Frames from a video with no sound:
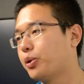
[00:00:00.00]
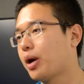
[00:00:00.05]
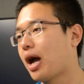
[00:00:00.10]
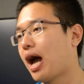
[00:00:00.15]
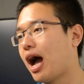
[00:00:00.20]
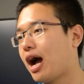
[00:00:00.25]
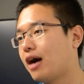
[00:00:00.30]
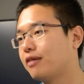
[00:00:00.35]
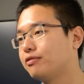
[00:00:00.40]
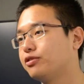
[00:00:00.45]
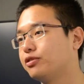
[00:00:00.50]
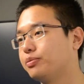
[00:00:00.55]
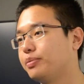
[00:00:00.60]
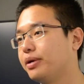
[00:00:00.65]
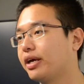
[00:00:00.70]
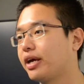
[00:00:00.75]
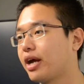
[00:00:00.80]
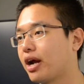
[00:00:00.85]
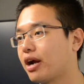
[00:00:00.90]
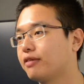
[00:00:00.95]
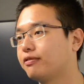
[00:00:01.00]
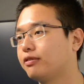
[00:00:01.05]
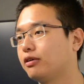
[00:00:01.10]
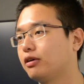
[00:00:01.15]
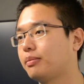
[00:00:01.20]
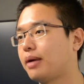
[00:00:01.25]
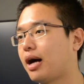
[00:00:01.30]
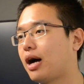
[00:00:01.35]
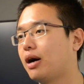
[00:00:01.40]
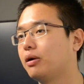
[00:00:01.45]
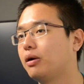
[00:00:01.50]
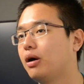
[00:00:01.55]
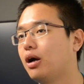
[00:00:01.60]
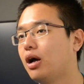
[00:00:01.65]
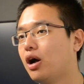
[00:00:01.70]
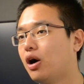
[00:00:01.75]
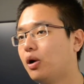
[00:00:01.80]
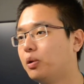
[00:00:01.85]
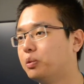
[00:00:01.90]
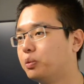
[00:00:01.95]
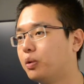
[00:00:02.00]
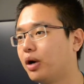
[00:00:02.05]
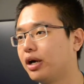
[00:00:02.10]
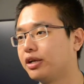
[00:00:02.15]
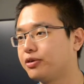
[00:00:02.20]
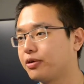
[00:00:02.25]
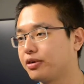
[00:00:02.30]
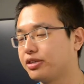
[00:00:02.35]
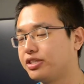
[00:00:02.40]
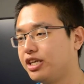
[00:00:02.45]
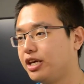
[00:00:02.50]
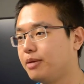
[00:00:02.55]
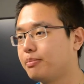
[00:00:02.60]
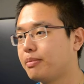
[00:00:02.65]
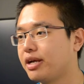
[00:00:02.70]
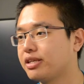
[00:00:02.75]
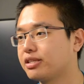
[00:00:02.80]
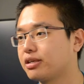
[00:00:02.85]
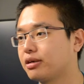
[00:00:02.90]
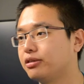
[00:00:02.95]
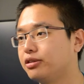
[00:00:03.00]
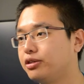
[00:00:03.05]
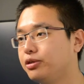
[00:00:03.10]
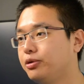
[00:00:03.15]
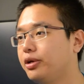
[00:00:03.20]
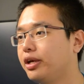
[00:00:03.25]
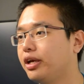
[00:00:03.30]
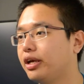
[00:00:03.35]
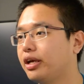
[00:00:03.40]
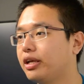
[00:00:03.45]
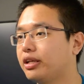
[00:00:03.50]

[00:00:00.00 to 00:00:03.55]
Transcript: have to be careful about what your teammates are doing.